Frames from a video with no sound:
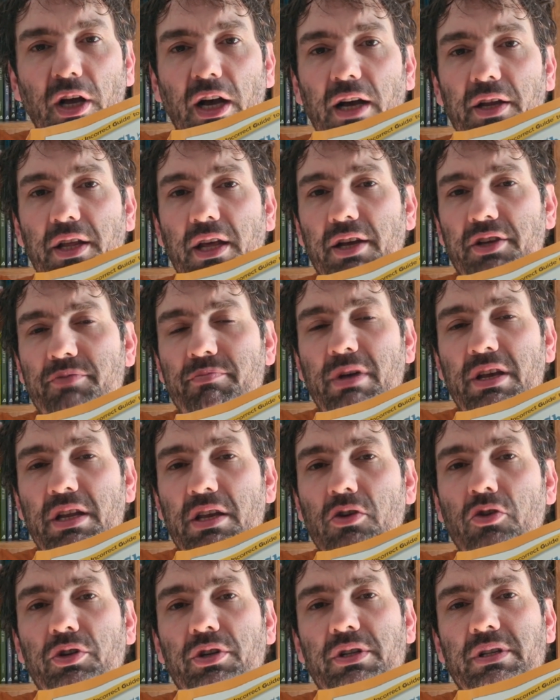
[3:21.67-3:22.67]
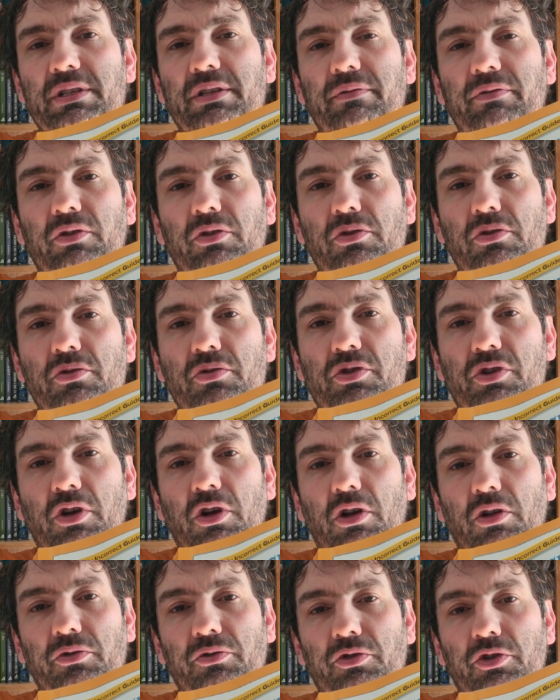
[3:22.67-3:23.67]
And he has many good interviews
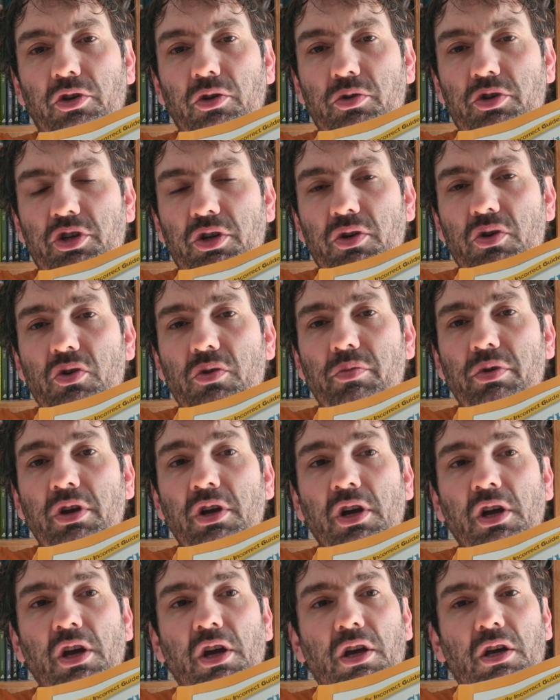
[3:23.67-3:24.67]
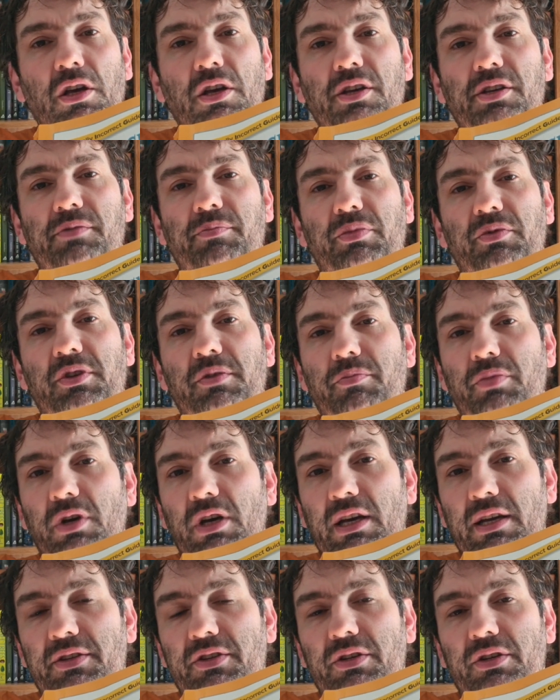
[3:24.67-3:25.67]
on YouTube. He's
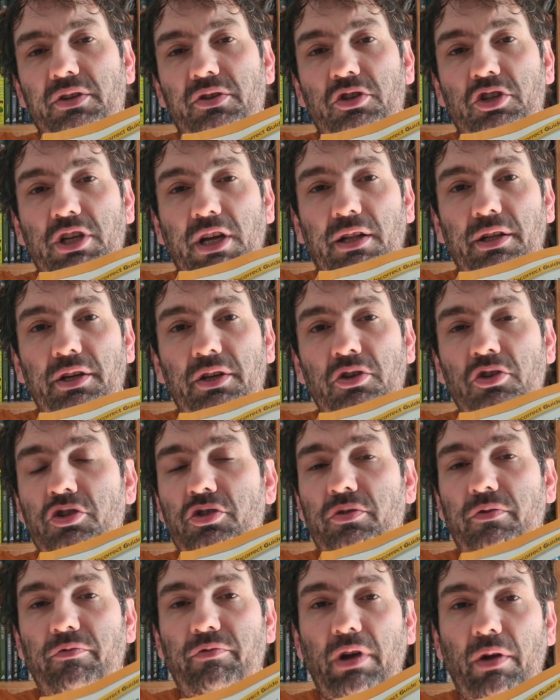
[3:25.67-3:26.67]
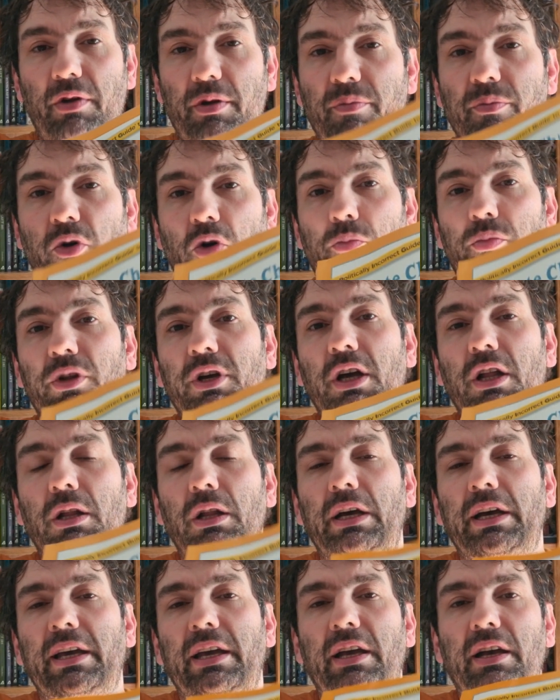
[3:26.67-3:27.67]
debated and challenged very
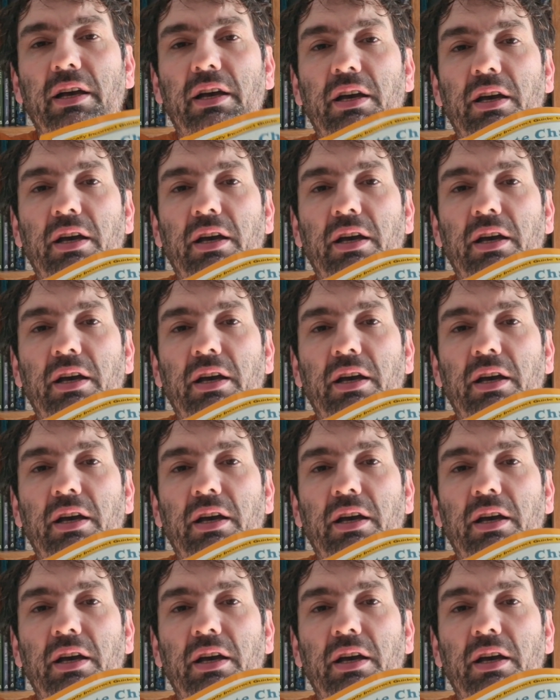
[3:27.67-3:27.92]
publicly.